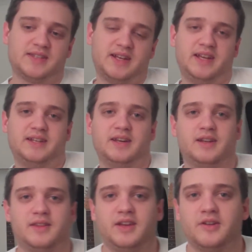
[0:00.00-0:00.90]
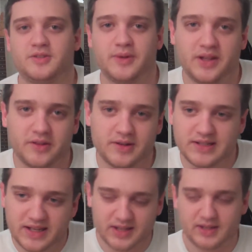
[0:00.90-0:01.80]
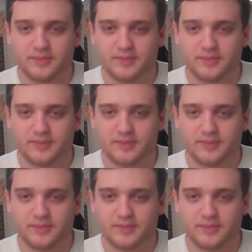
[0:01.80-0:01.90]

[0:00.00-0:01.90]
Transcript: that he did in the year 2013.